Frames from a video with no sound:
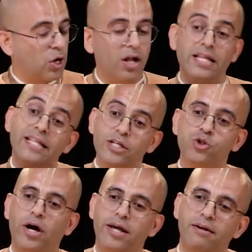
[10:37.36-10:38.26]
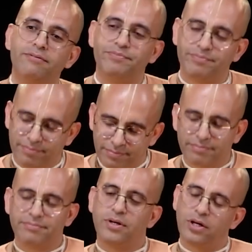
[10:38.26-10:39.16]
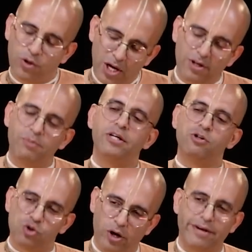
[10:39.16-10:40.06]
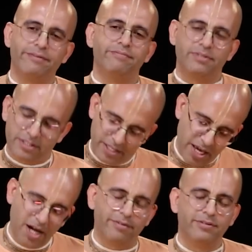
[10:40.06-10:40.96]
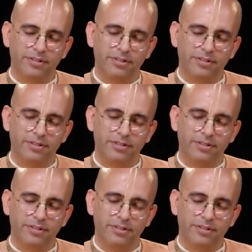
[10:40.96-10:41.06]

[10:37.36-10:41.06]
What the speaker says: and all. Then they join. Okay, you have come here to join. Yeah.